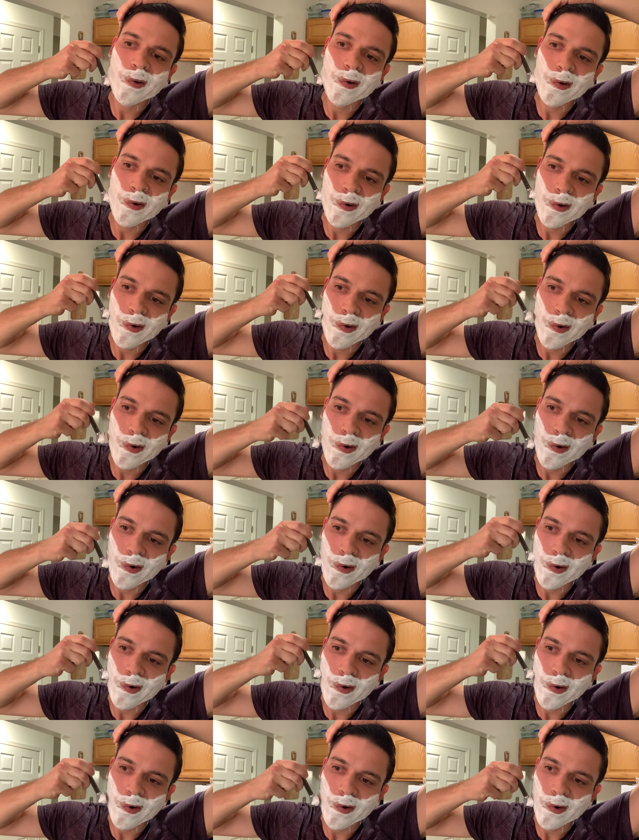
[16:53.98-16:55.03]

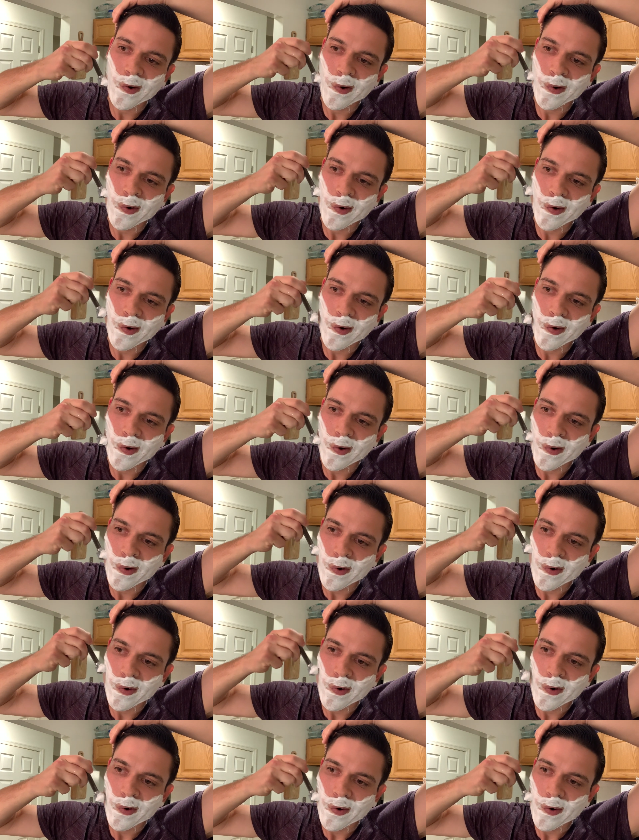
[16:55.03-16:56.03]
Nobody speaks.